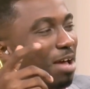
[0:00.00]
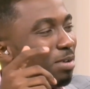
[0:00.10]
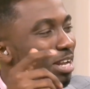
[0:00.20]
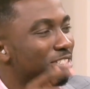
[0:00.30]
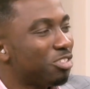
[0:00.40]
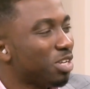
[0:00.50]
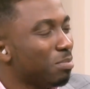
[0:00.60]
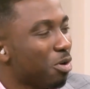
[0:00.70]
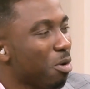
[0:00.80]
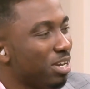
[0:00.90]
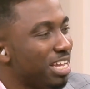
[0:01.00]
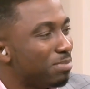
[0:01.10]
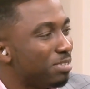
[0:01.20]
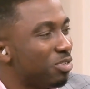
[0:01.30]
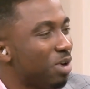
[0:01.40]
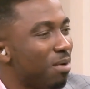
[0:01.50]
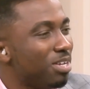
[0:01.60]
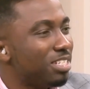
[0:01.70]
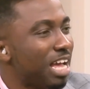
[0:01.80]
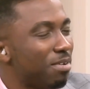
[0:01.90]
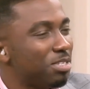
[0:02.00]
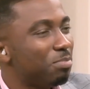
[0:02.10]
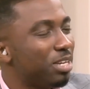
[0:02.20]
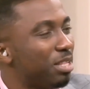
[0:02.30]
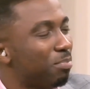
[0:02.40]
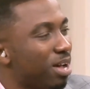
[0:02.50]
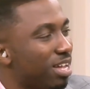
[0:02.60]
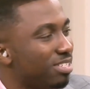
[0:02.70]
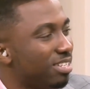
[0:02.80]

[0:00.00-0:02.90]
But talking about Comedy Express, how has it been in the past and